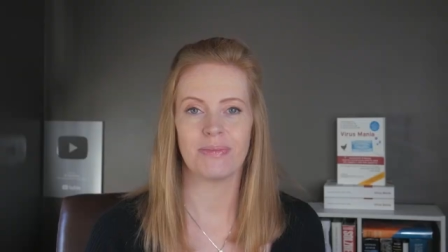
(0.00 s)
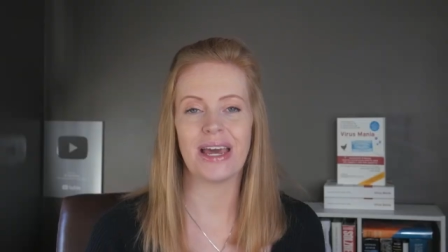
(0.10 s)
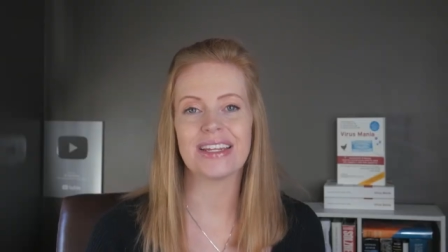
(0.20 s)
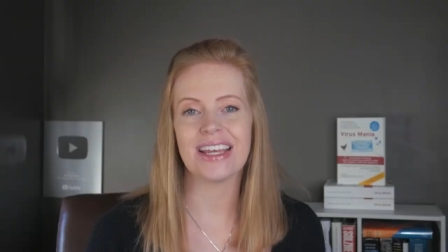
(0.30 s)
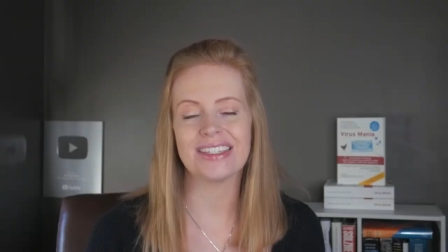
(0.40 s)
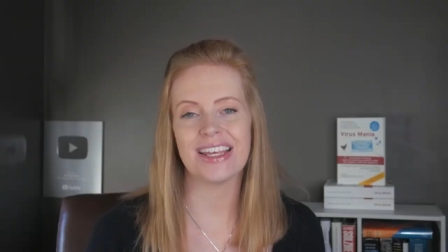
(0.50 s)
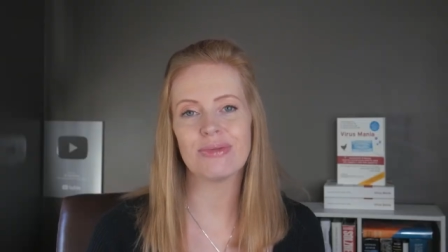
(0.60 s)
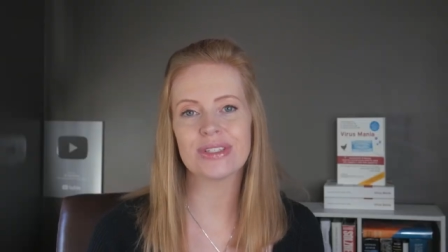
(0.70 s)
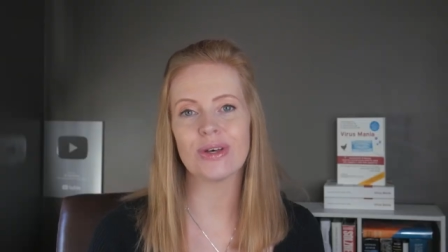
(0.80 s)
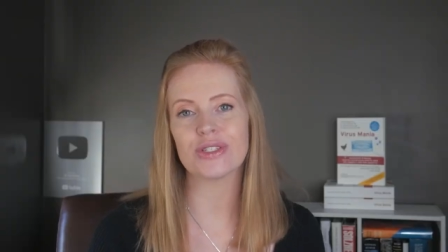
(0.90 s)
but as
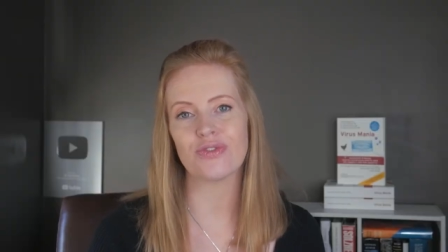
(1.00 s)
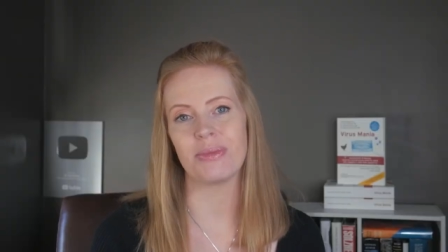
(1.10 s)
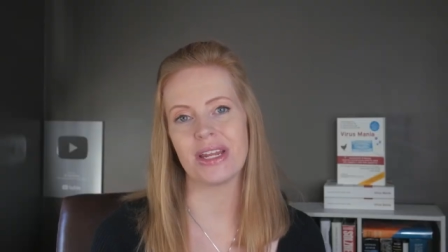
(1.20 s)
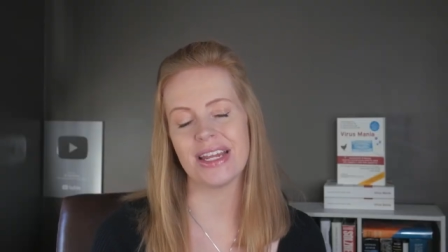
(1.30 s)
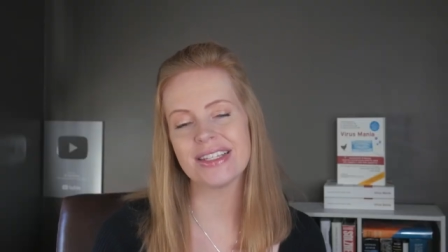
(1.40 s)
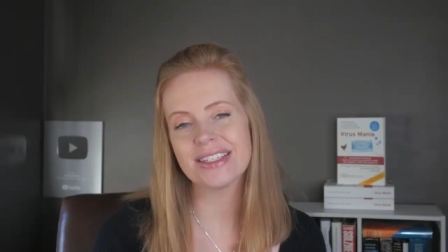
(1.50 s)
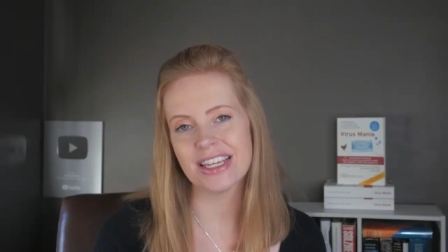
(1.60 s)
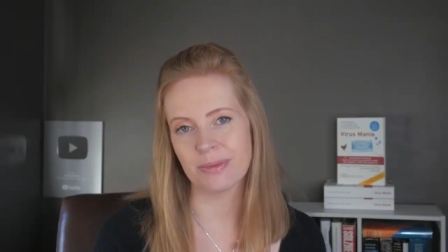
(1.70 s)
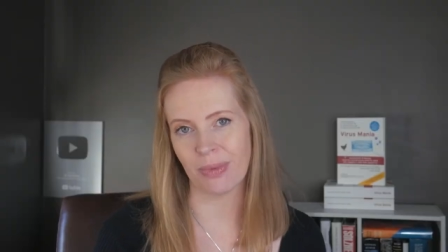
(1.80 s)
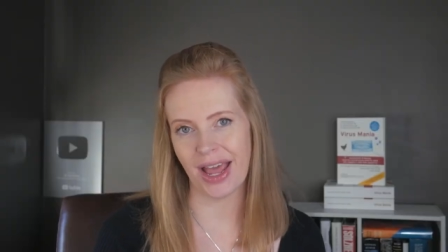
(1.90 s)
that results from an
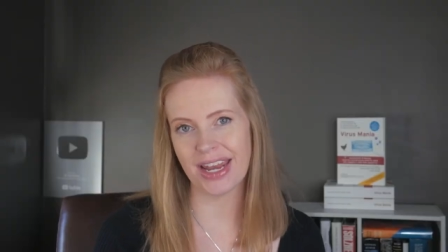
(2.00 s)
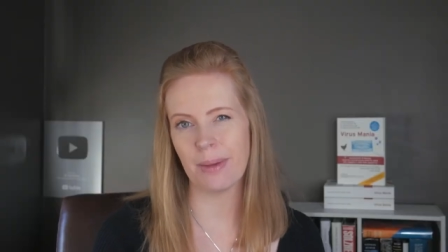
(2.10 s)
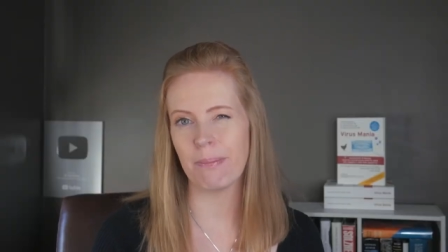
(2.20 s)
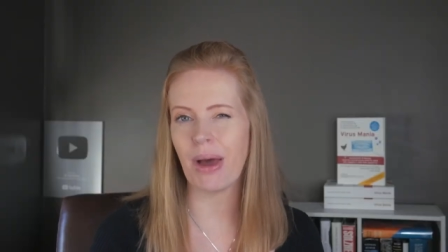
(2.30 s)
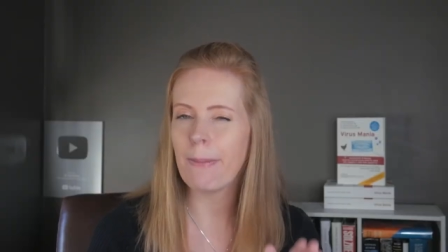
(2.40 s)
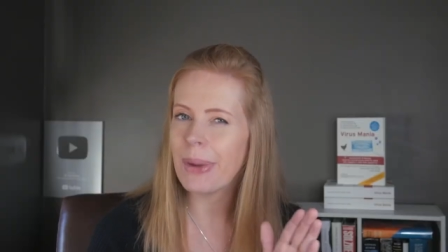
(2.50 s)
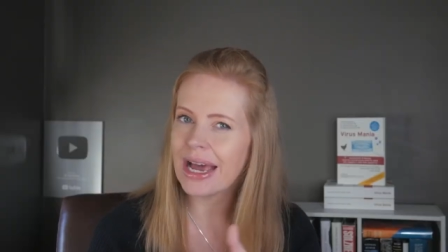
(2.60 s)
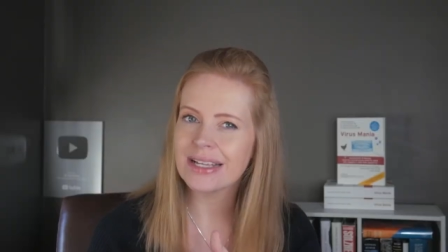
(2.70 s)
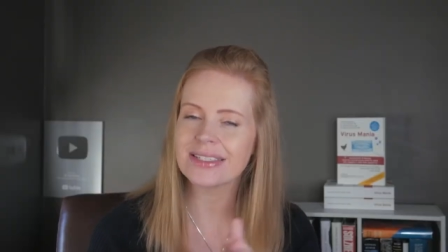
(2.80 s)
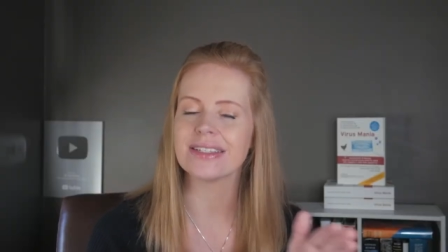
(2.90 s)
insect bite, it
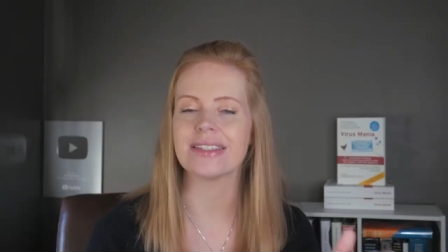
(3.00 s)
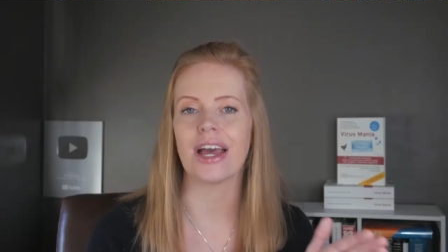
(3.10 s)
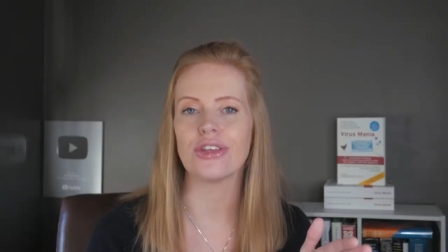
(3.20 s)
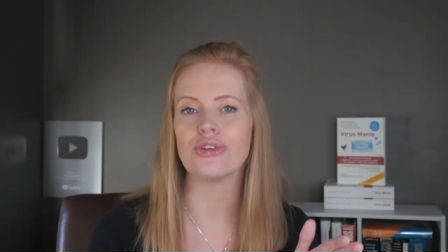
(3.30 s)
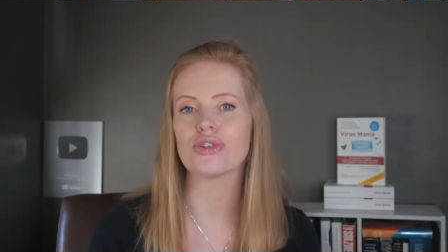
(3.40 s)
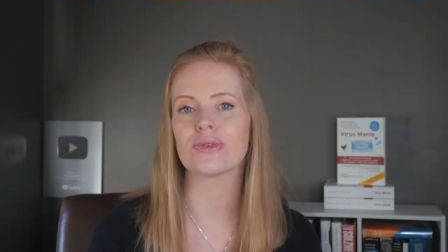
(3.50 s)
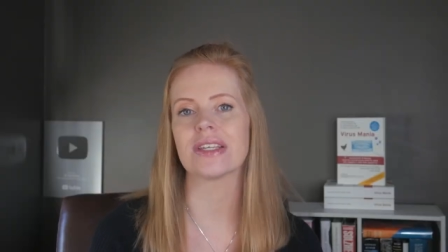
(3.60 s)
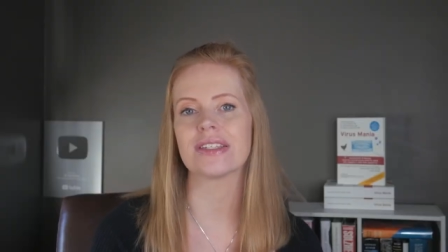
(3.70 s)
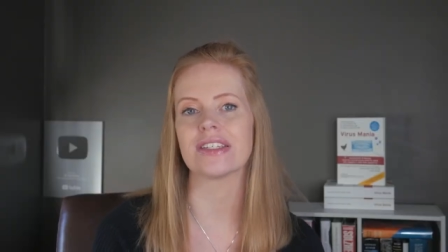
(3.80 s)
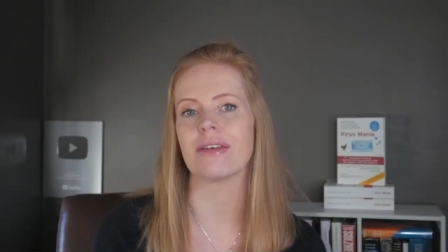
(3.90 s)
bypasses our usual
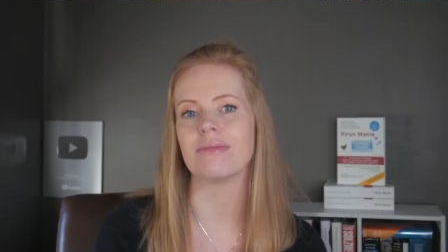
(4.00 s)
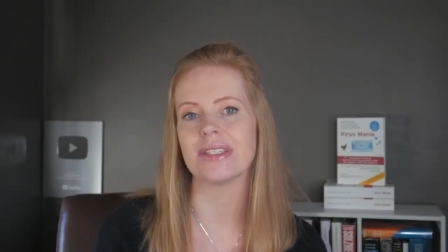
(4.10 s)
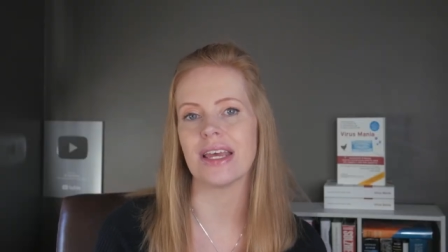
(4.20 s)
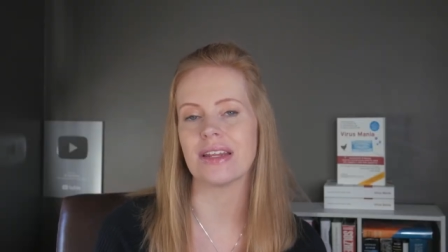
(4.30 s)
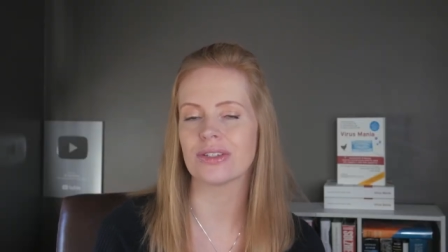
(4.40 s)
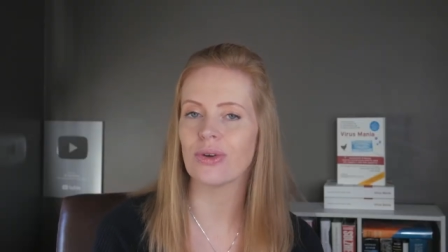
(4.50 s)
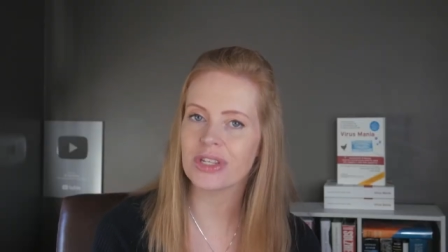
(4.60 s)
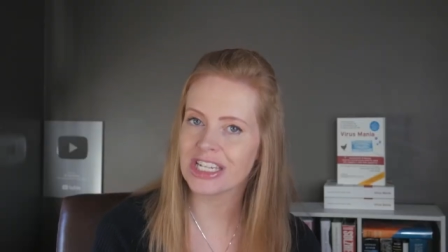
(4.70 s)
systems and is not the